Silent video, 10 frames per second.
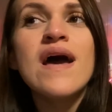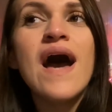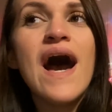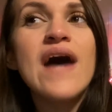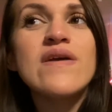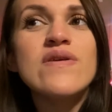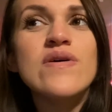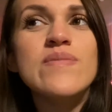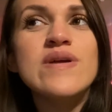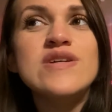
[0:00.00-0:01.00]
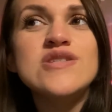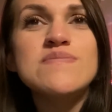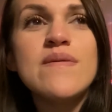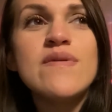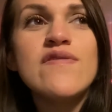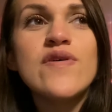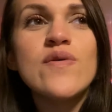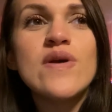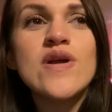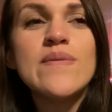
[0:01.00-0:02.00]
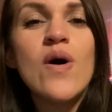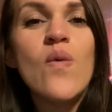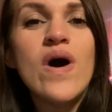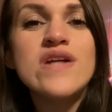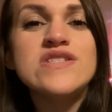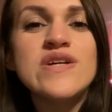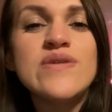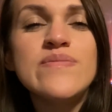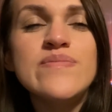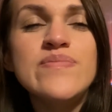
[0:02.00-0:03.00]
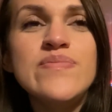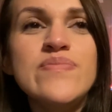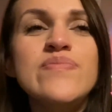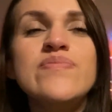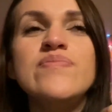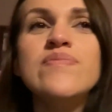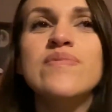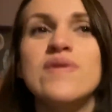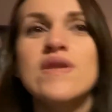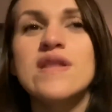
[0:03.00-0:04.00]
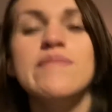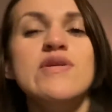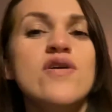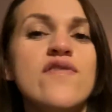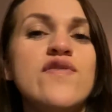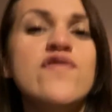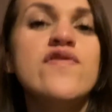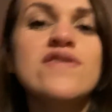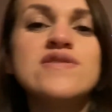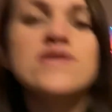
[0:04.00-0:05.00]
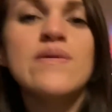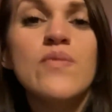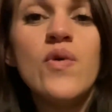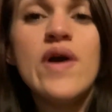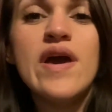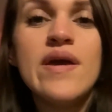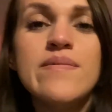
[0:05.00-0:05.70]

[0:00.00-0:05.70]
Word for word: I don't know. But it just made me feel weird about watching them. Let me know if you feel the same way.